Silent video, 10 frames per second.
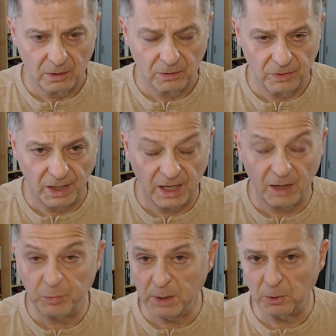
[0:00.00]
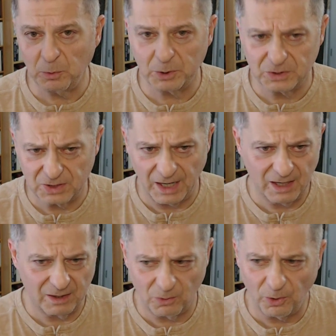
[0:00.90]
thing, and people would
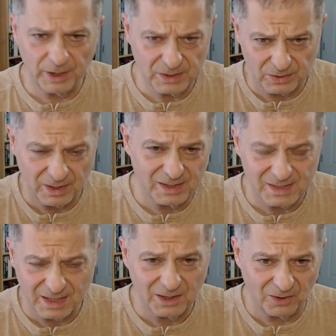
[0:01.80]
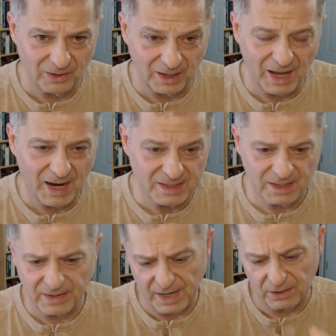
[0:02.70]
take coins and stick it on the glass,
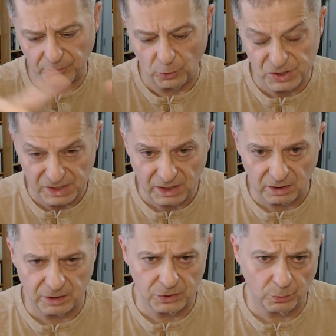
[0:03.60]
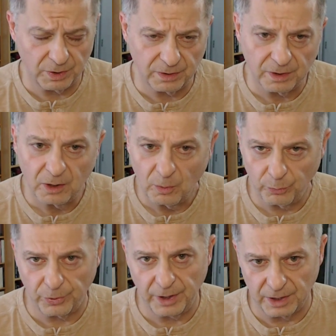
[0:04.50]
and they had, of course, kneelers with
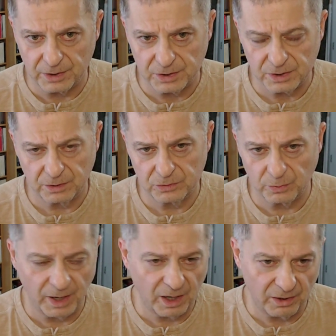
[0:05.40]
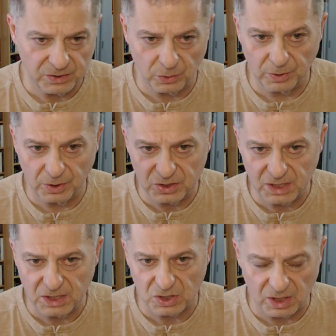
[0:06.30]
prayers to Mary. So we
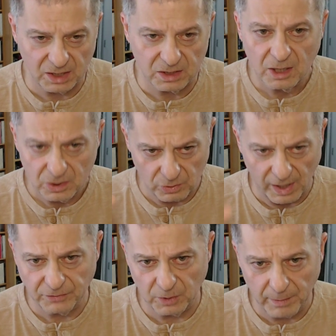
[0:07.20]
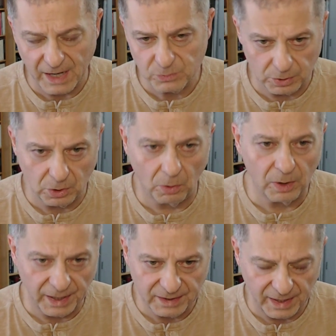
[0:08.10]
teach the kids. So after Mass, we'd go
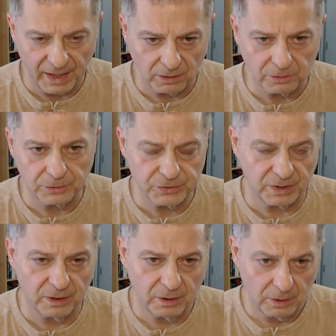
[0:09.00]
light candles, and